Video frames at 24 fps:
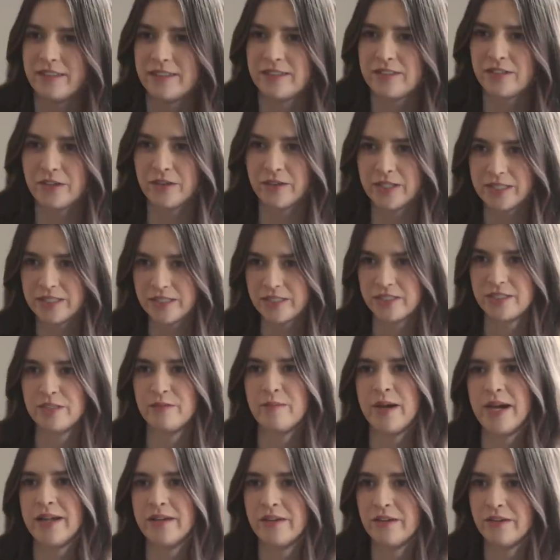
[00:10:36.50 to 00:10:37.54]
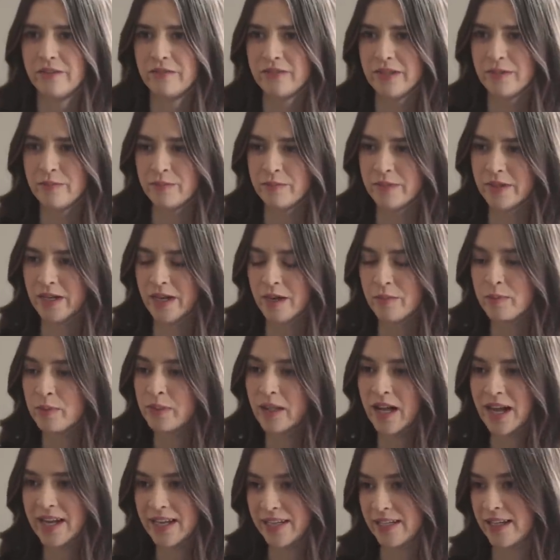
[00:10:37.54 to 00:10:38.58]
so it's just a matter of
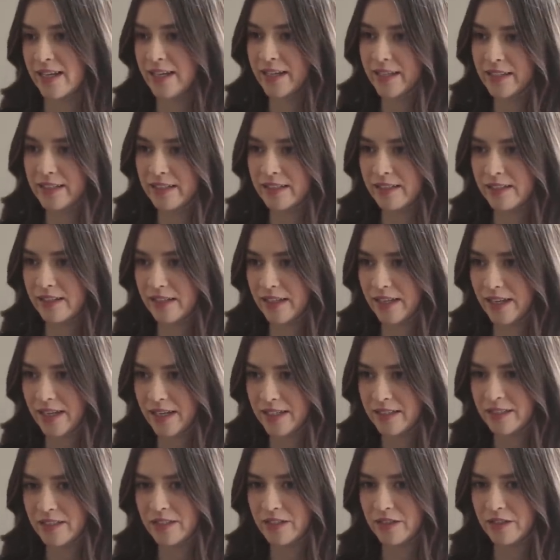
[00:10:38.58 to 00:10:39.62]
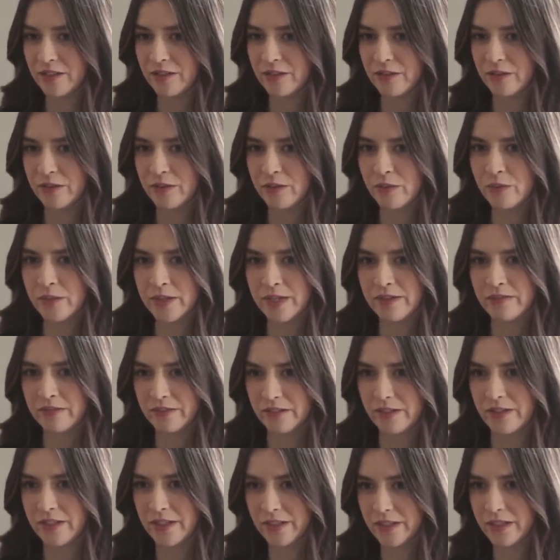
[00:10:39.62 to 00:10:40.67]
applying it yeah into
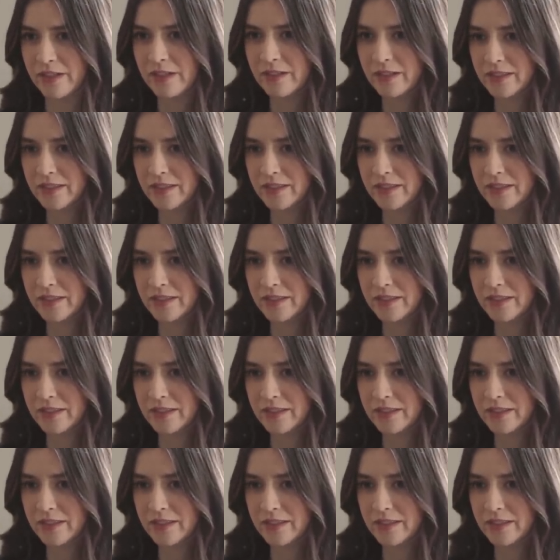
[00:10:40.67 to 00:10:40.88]
whatever you're